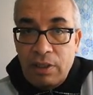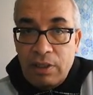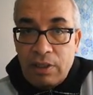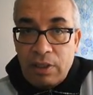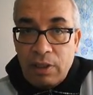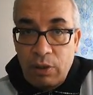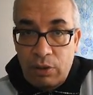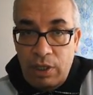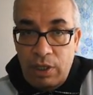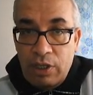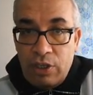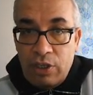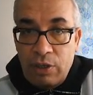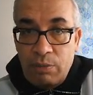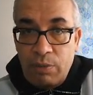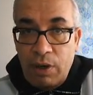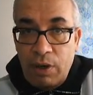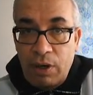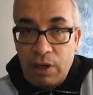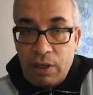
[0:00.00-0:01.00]
quotation
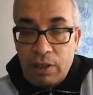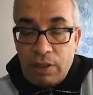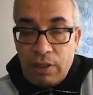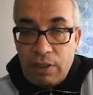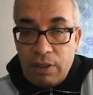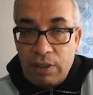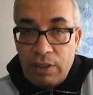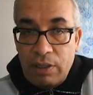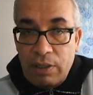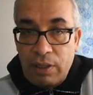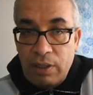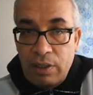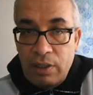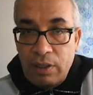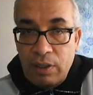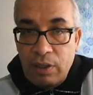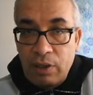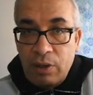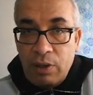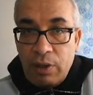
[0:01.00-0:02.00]
marks,
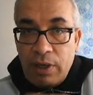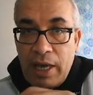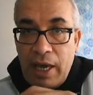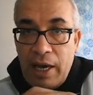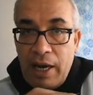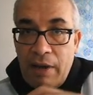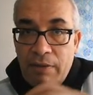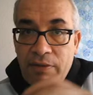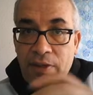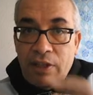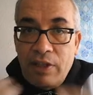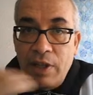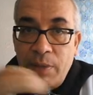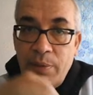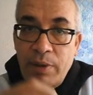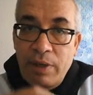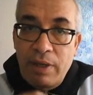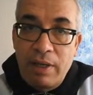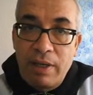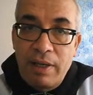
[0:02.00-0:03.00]
or you can have the
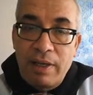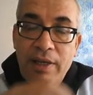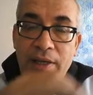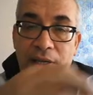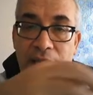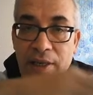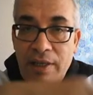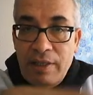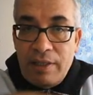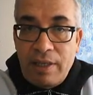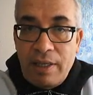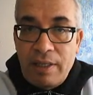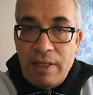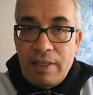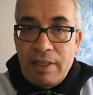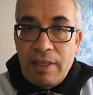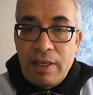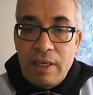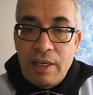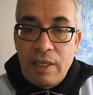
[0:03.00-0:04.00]
double inside the
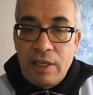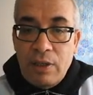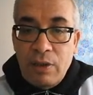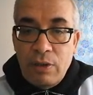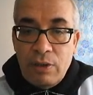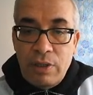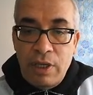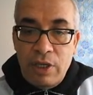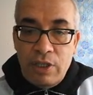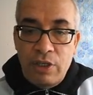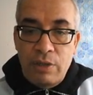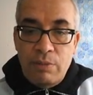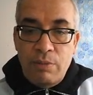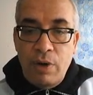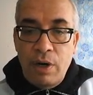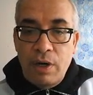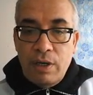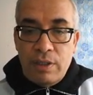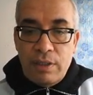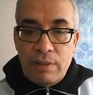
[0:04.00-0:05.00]
single quotation
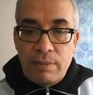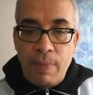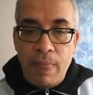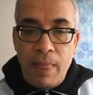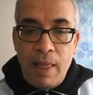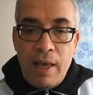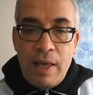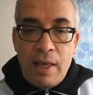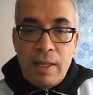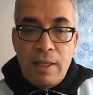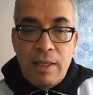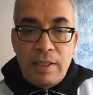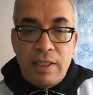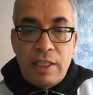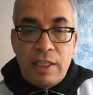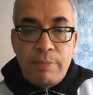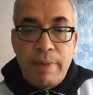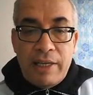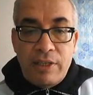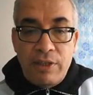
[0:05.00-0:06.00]
marks. This
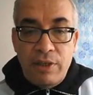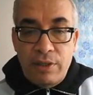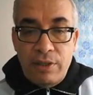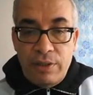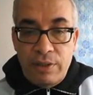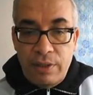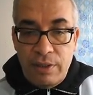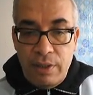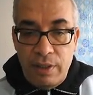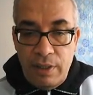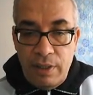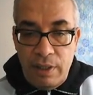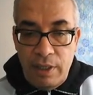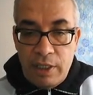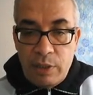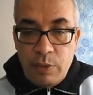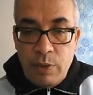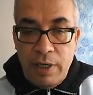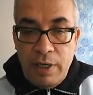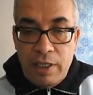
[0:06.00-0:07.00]
is better.
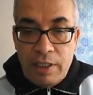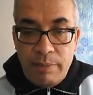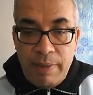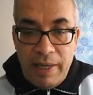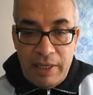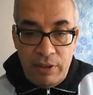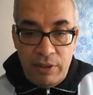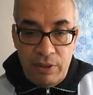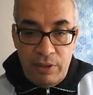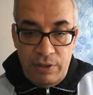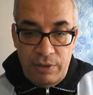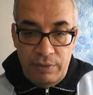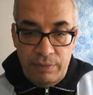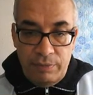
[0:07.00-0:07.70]
This one is better.